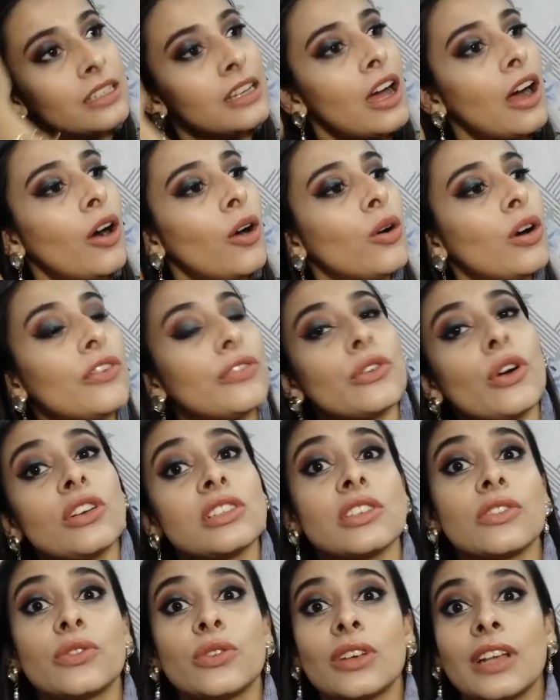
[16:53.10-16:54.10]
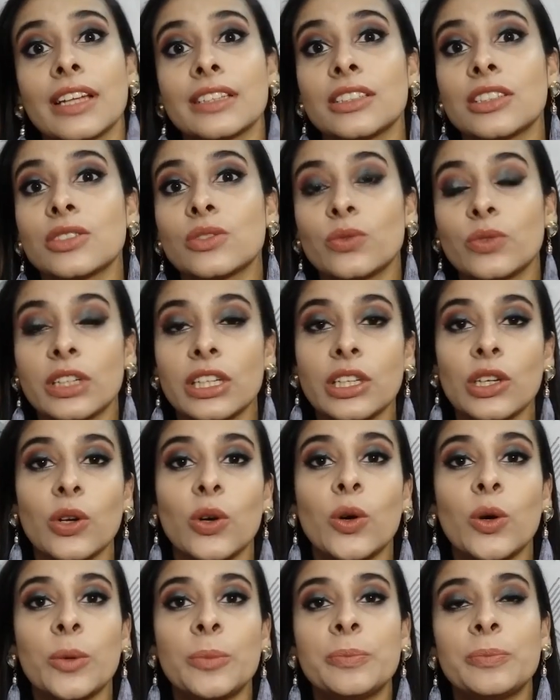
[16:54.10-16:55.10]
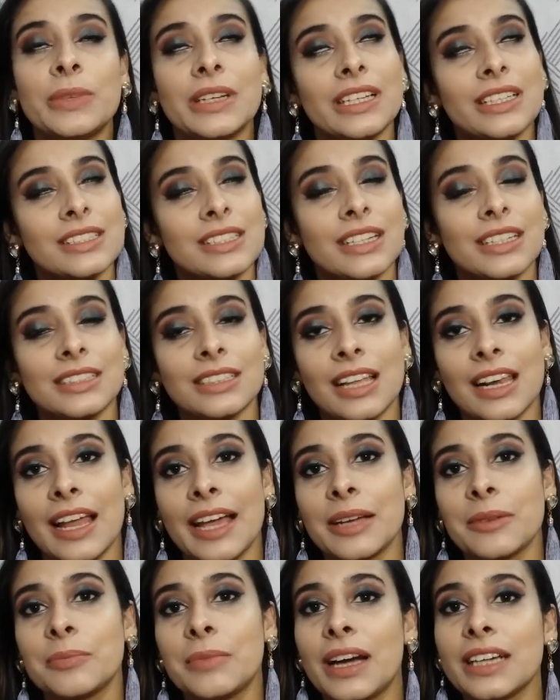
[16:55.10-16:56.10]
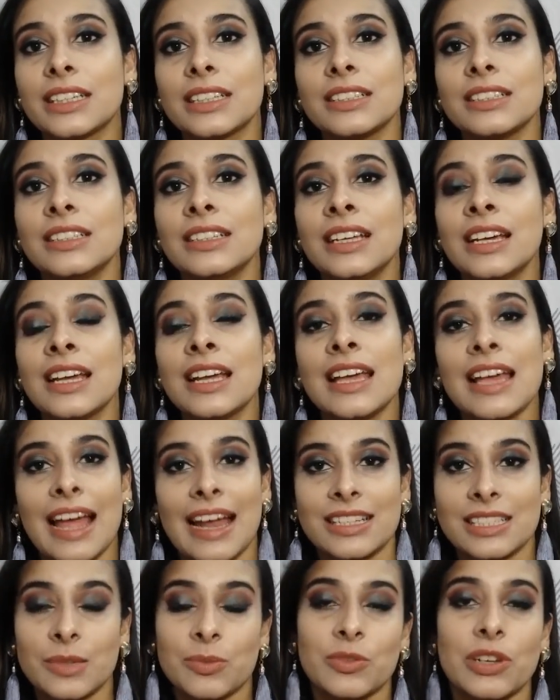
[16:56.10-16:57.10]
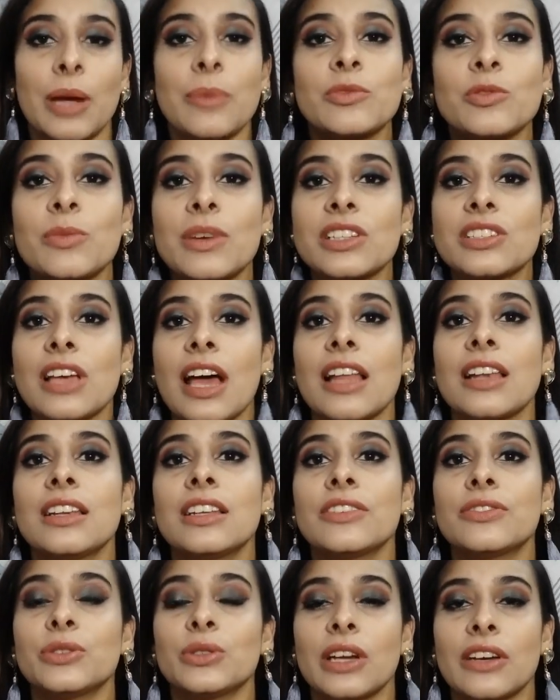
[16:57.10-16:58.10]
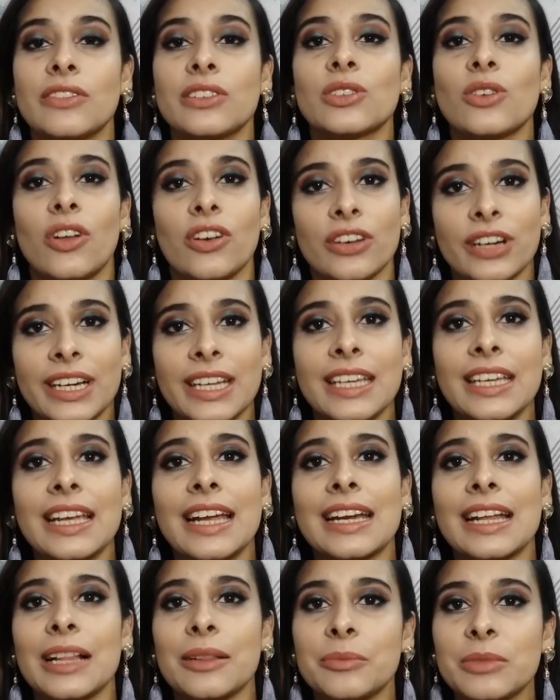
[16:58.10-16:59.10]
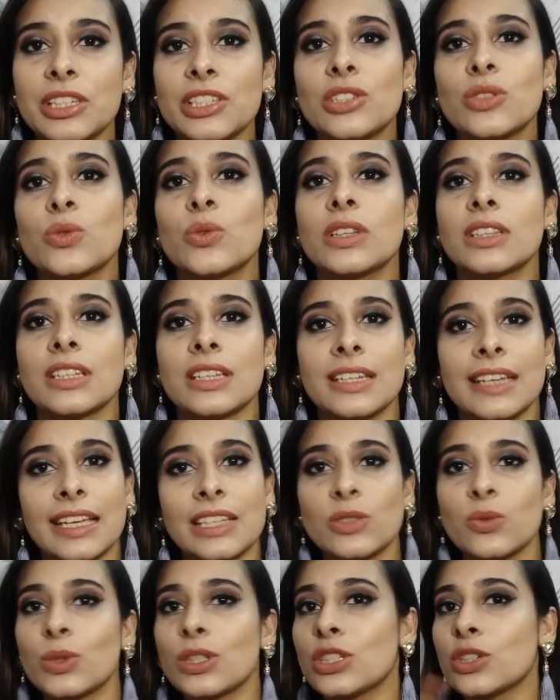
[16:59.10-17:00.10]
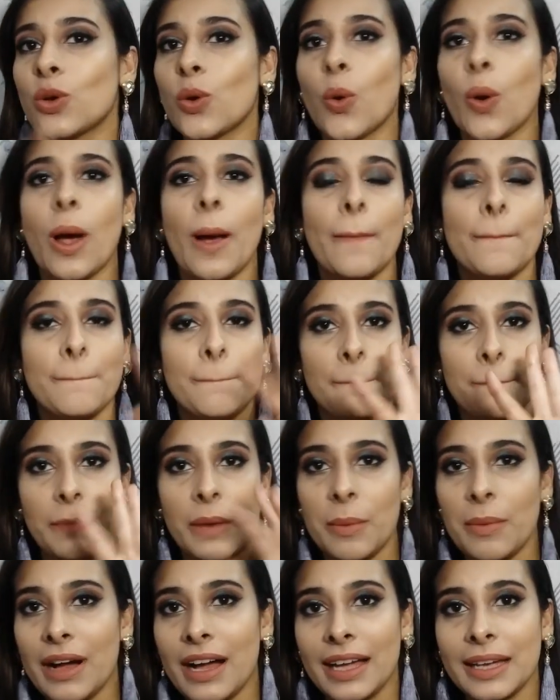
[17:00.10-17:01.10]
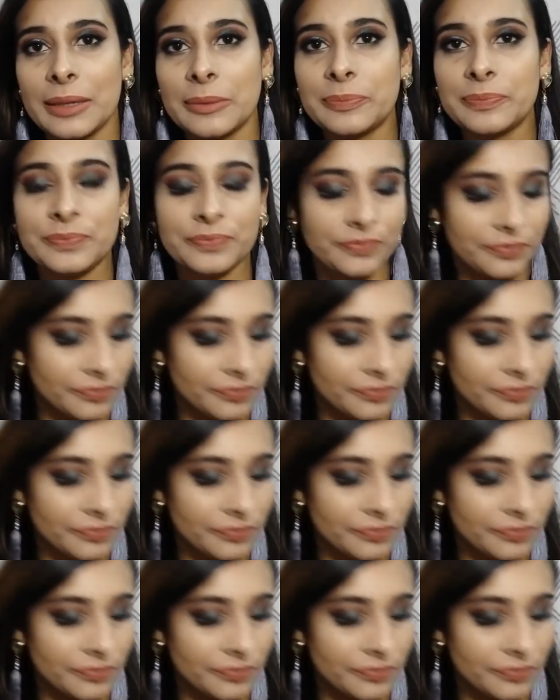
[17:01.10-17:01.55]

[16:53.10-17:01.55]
Now, of course, if you like this video, please hit the like button and subscribe to my channel if you haven't already, and I'll meet you in the next video. Bye bye.